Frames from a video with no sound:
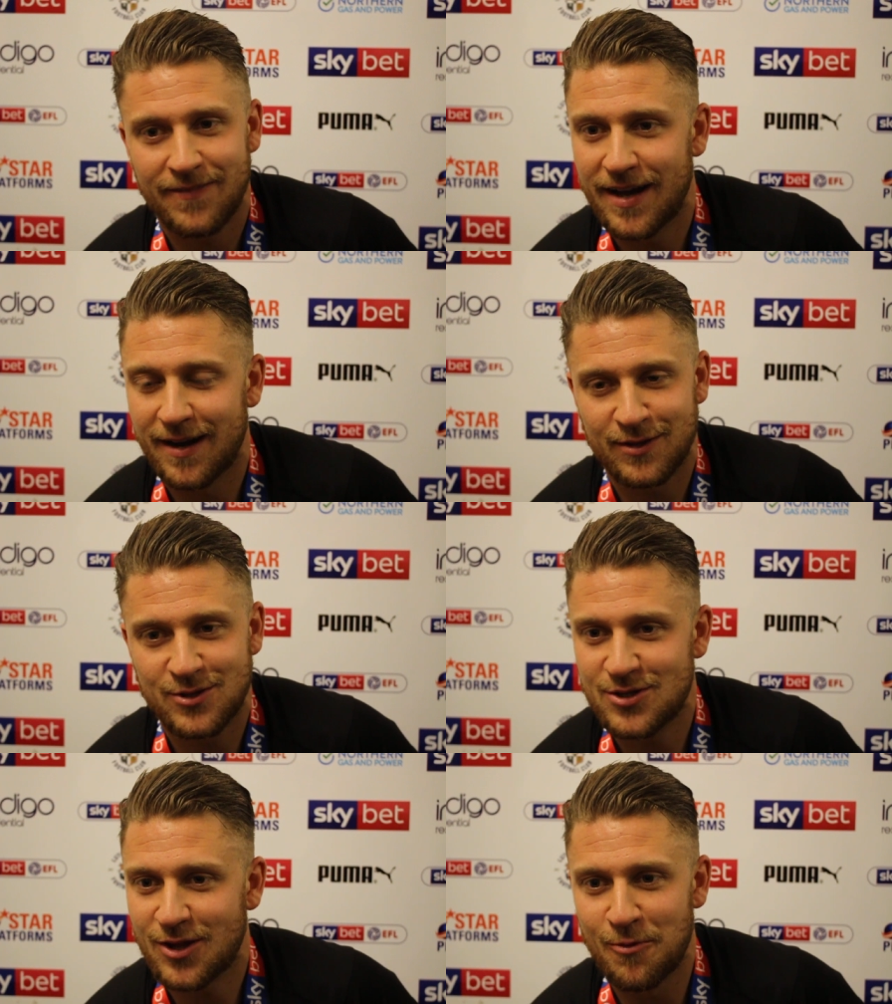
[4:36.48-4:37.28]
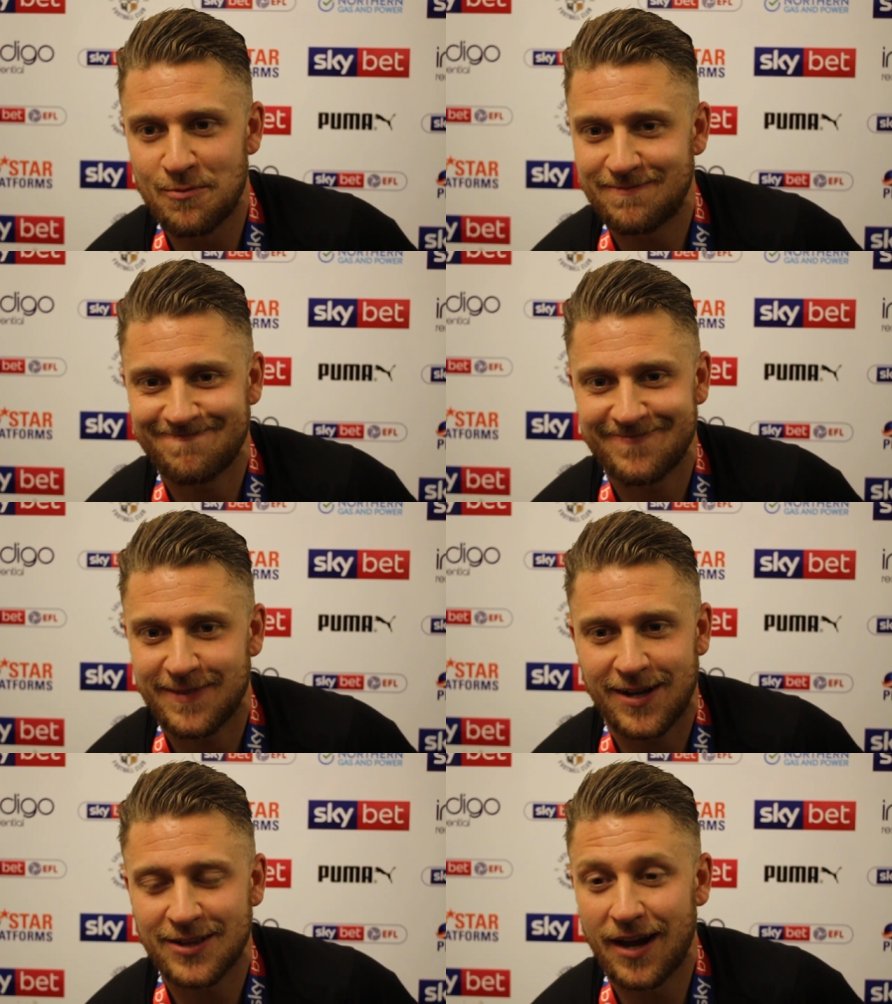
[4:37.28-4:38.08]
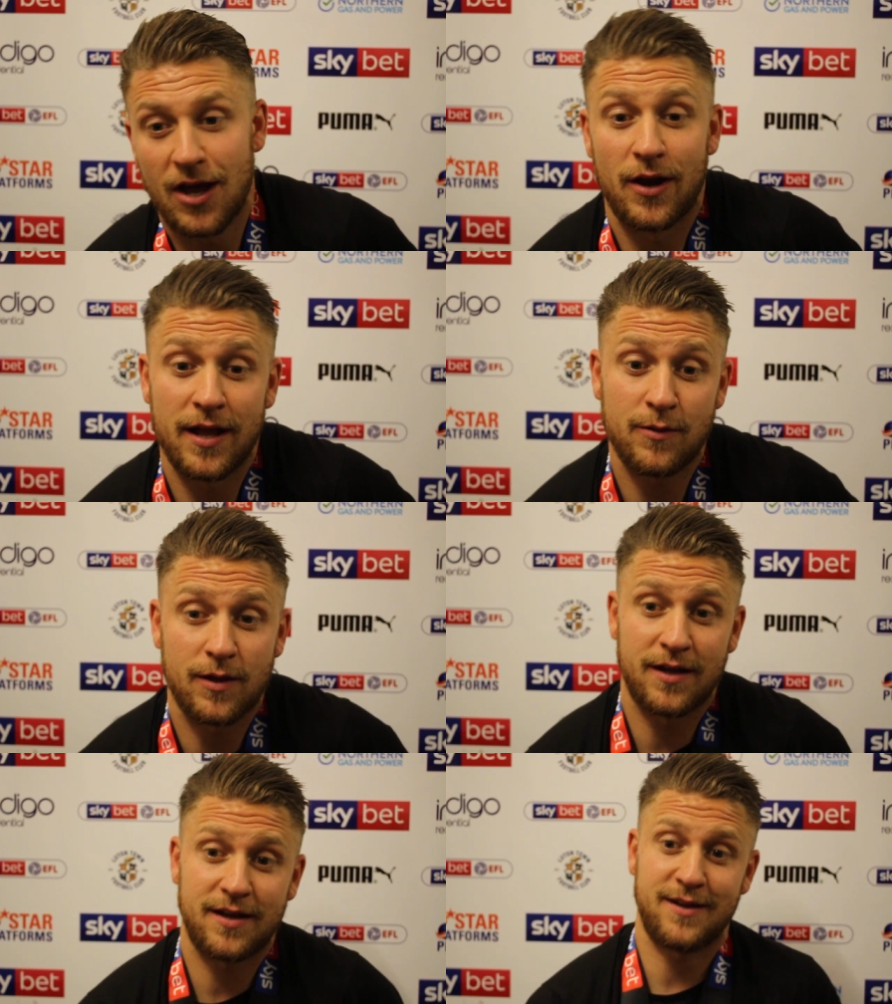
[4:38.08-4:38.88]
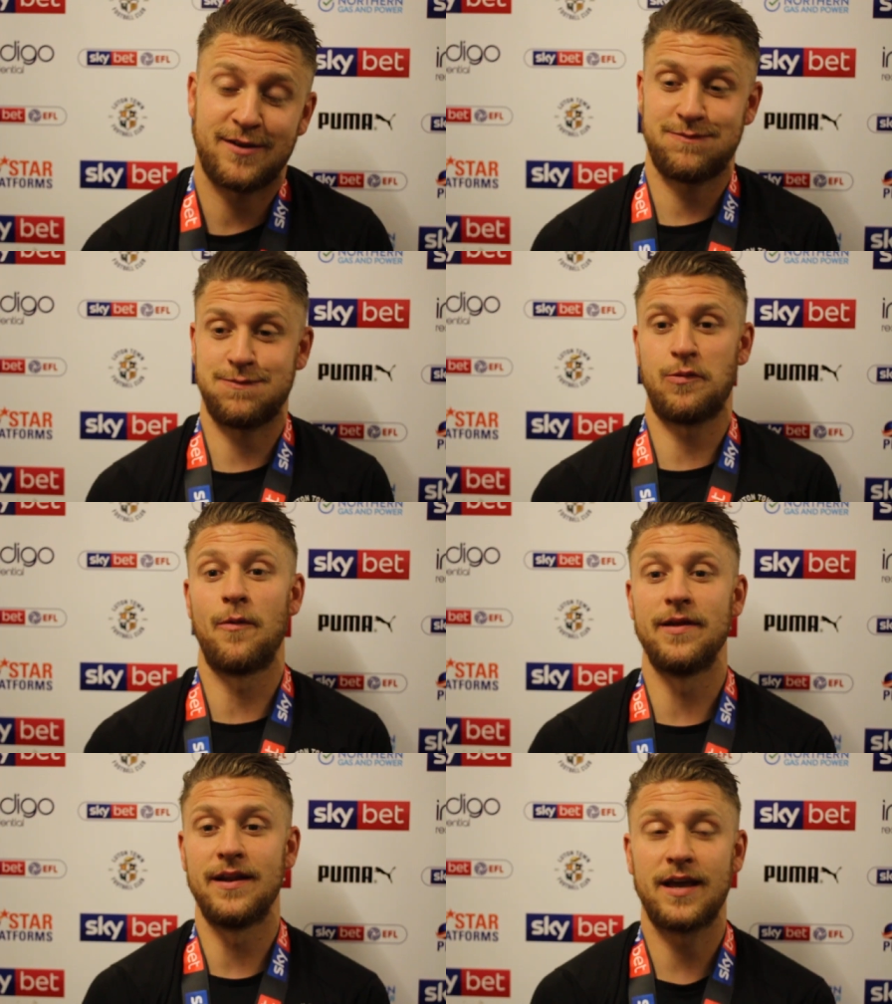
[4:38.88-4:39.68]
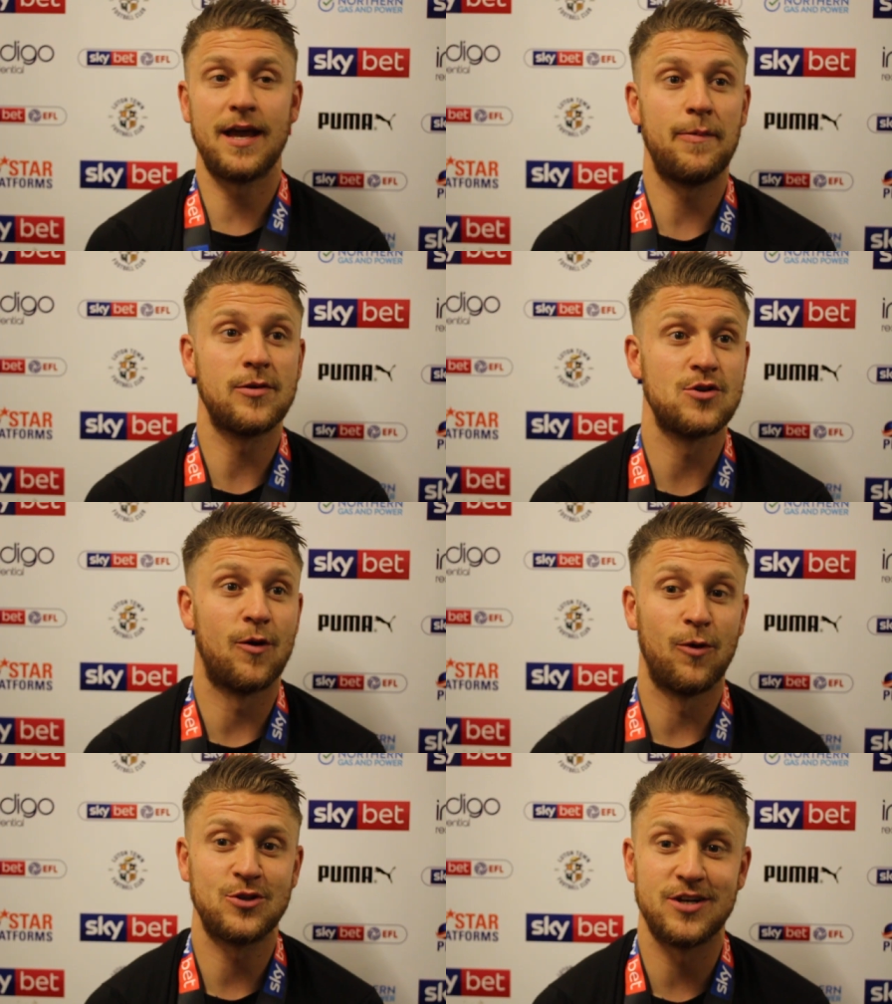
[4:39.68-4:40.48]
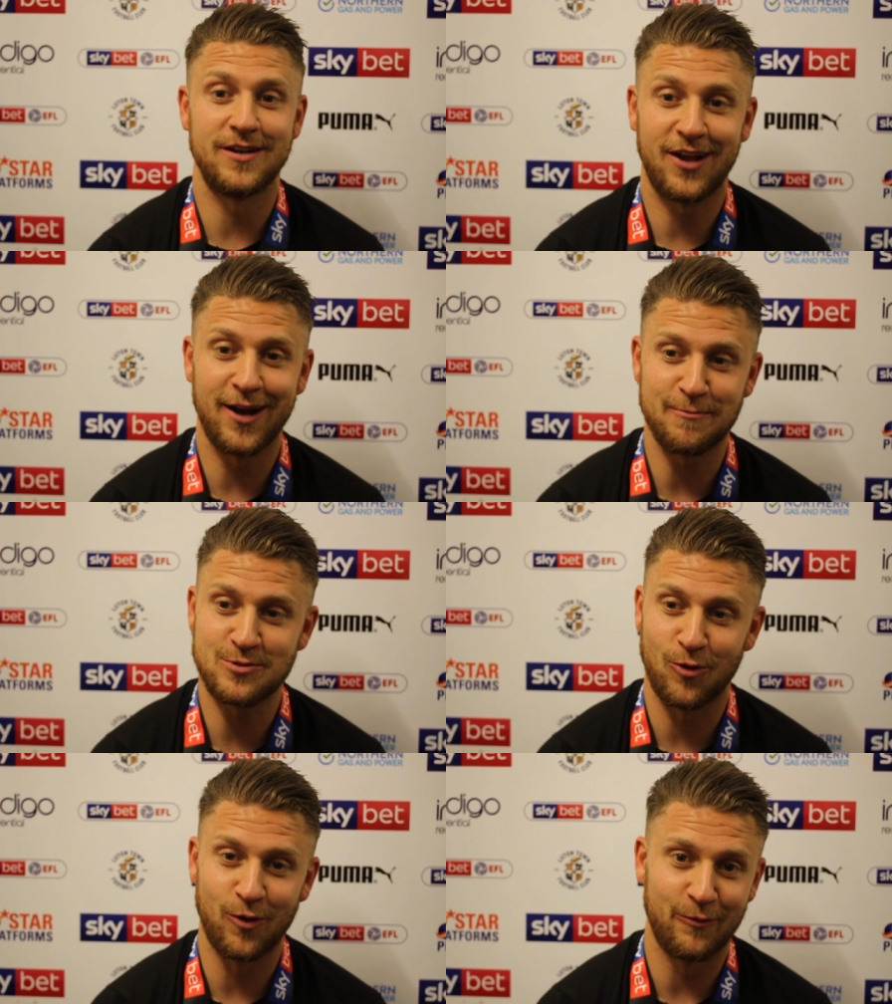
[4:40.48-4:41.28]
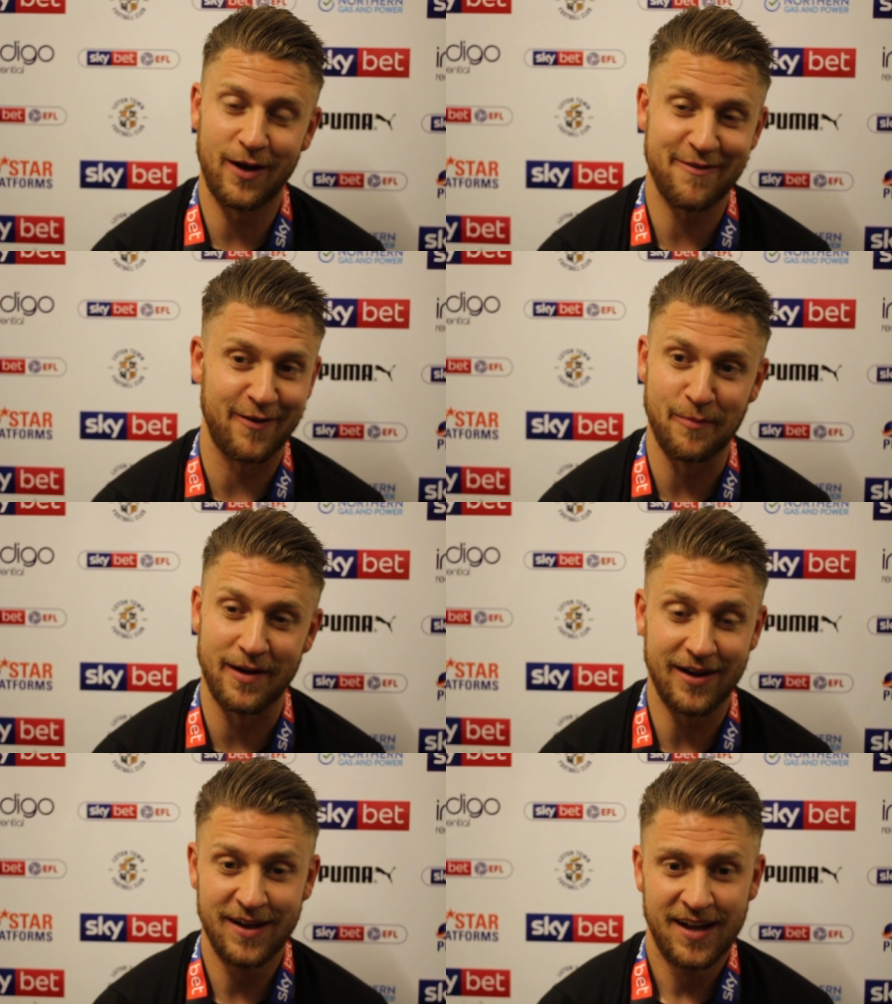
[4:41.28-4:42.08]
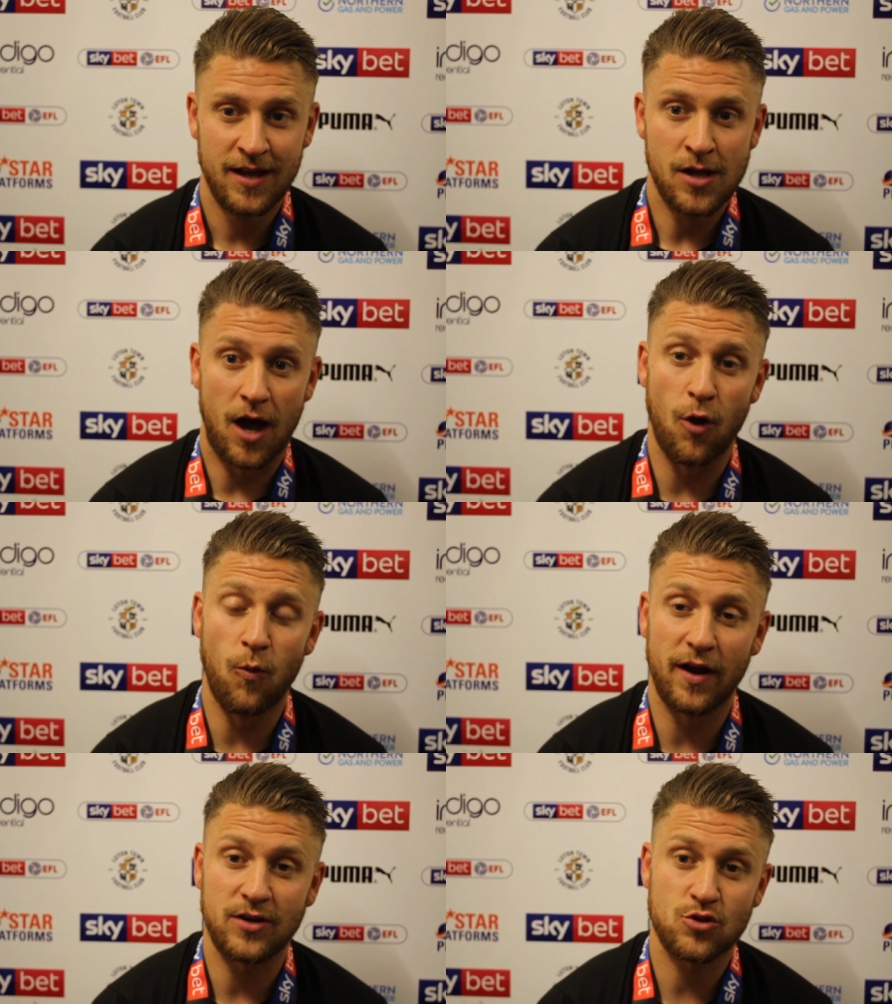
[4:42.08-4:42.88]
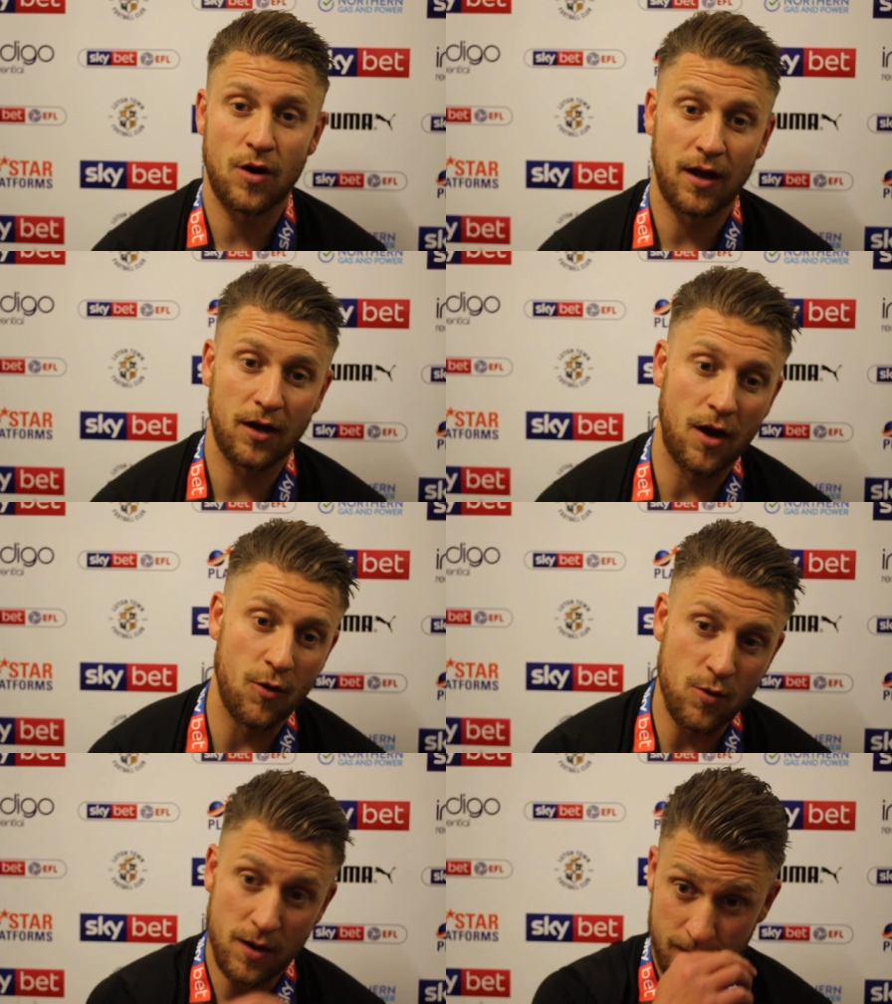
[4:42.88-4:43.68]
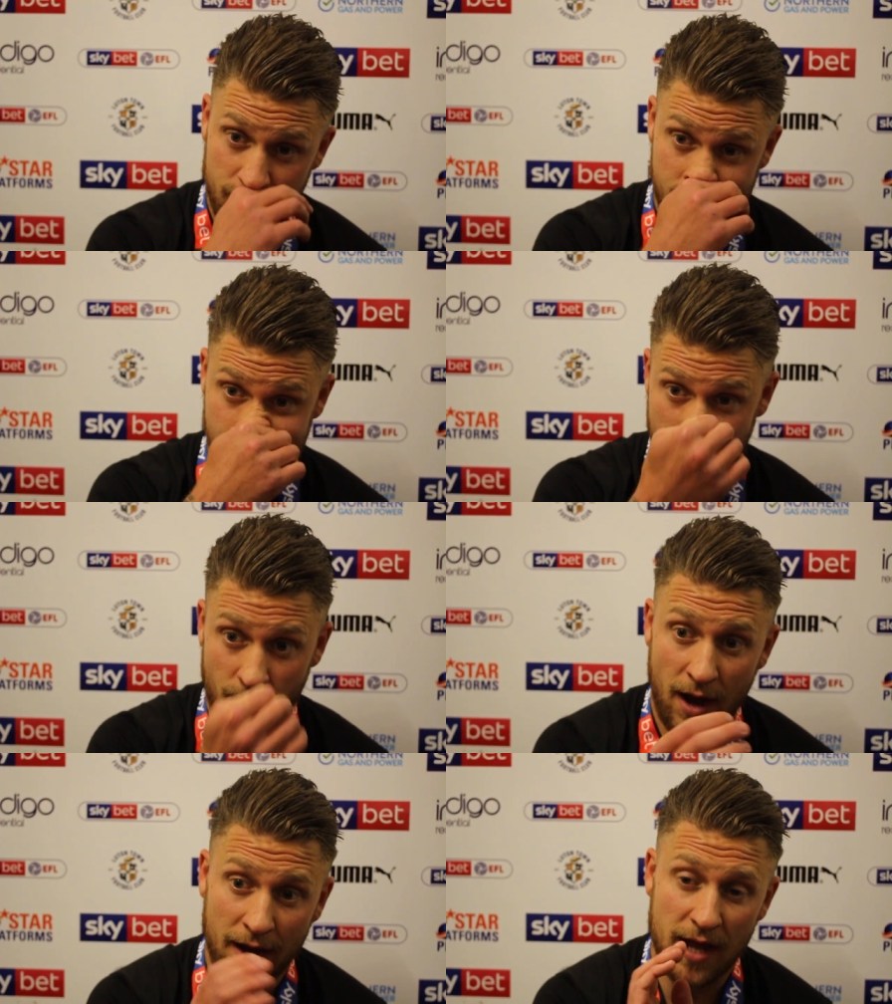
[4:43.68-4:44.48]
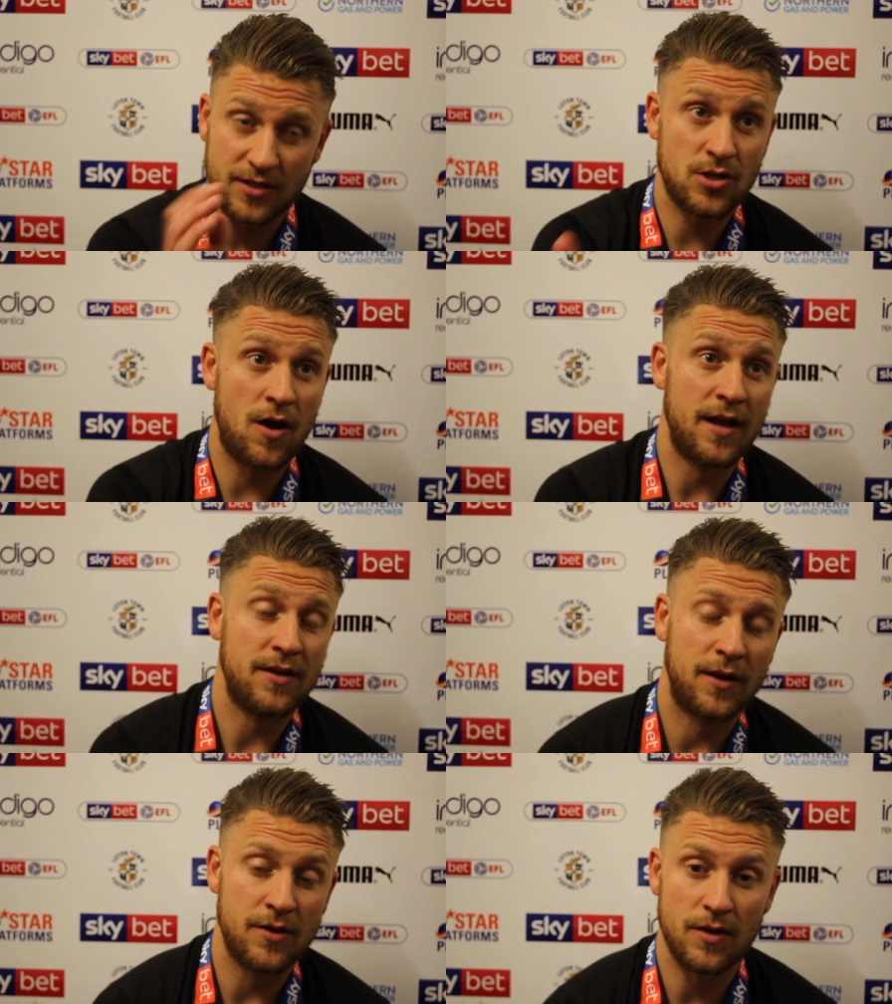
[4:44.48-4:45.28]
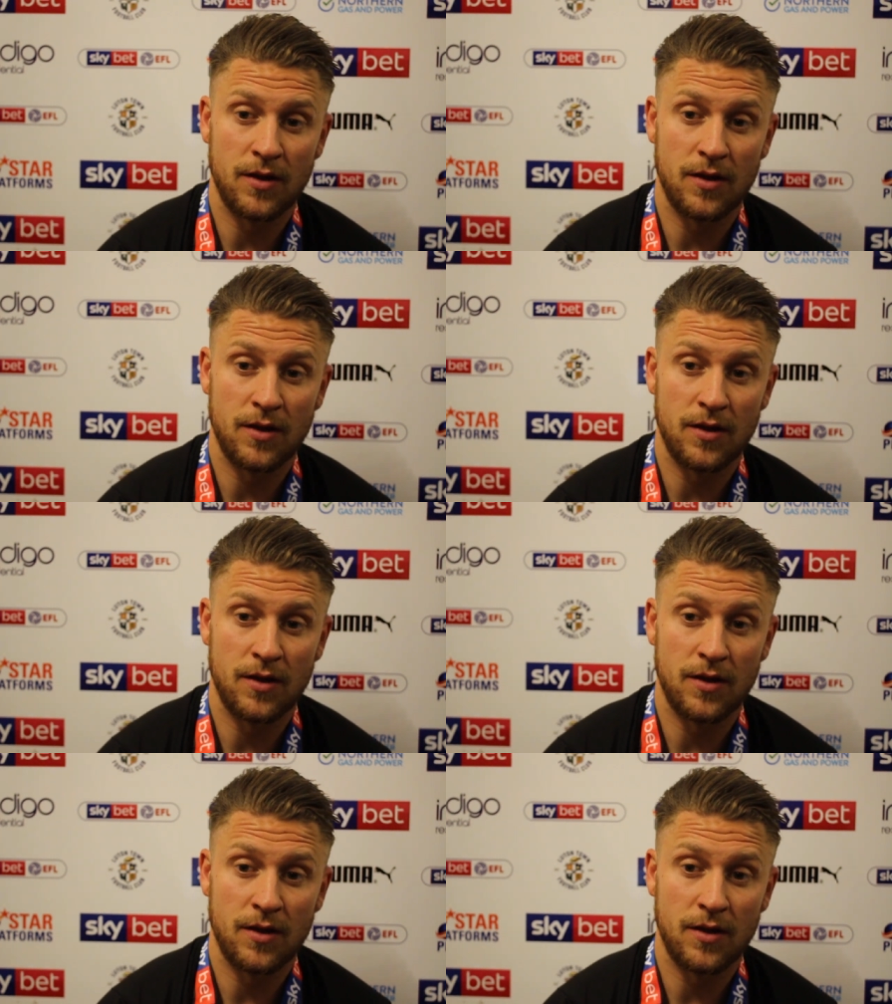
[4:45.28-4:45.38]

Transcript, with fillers: No, they just don't. I don't know. They uh, probably the keeper's not watching the clips or whatever. But I always try and go round that side, and